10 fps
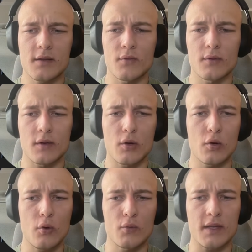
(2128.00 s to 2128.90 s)
going to
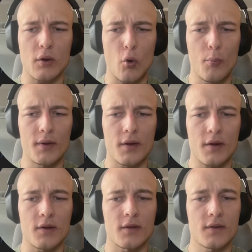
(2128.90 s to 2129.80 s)
close and open the
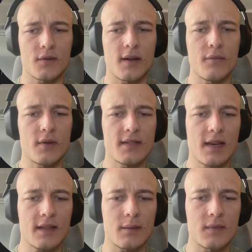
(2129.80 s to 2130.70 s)
eye, so that if we
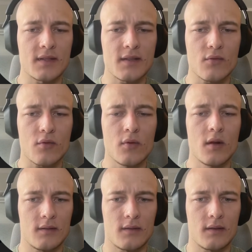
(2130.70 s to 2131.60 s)
select them to 0,
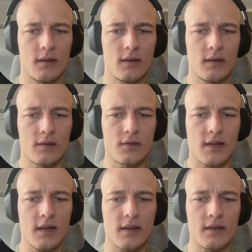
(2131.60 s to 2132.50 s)
and let's just
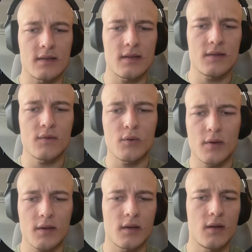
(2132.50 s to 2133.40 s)
add easy ease real
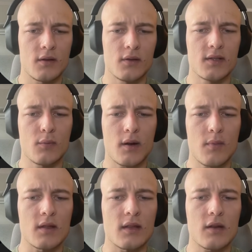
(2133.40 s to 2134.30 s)
quick, you'll see what I
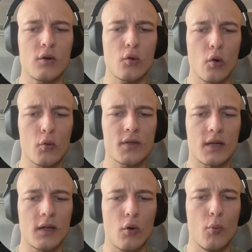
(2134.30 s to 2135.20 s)
mean. They close and
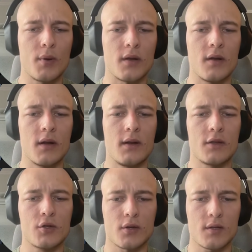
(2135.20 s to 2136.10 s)
they open
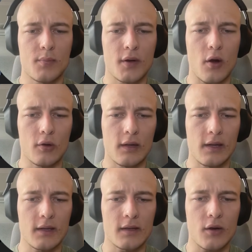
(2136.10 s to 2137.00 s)
just by
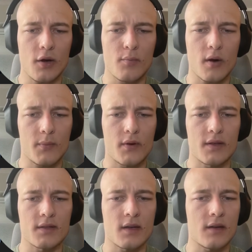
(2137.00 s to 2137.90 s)
unlinking the eye
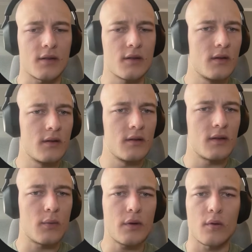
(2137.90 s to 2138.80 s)
properties, and
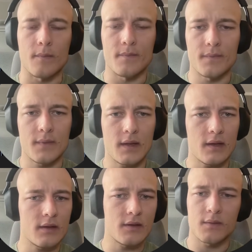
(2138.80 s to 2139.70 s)
there we go.
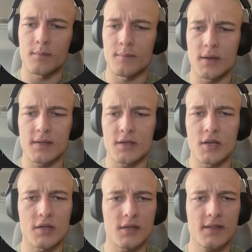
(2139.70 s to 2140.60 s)
And basically
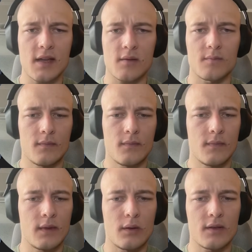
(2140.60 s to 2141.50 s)
changing the scale.
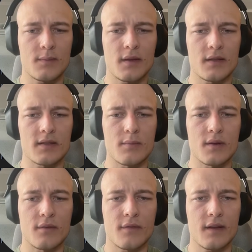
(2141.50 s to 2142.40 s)
Now let's make this a
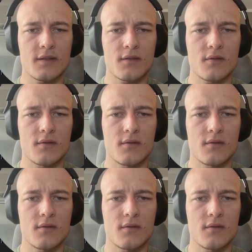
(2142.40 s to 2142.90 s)
bit faster.